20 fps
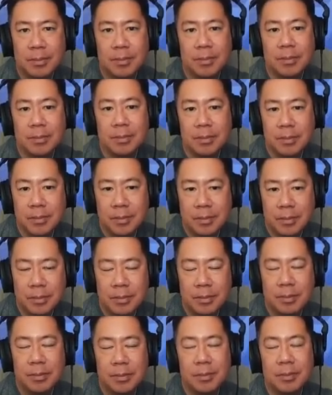
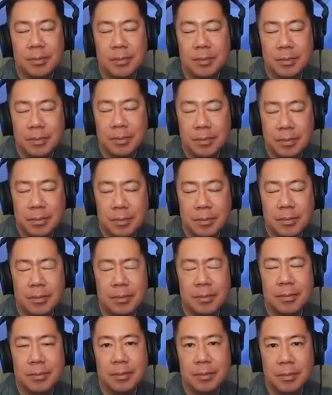
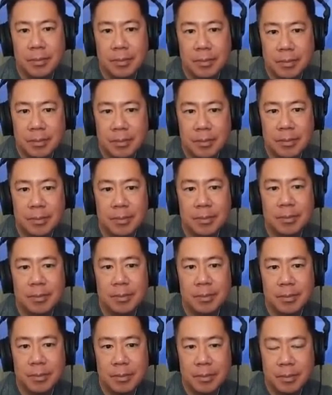
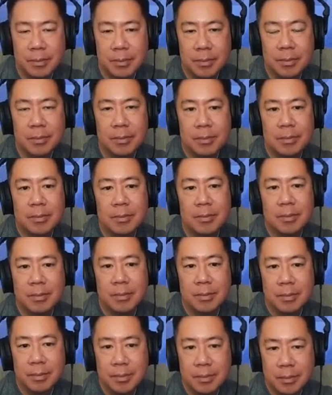
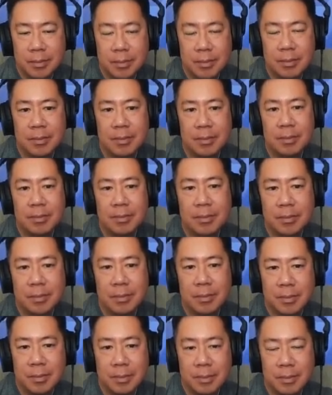
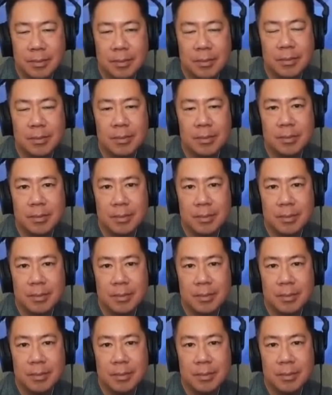[no speech]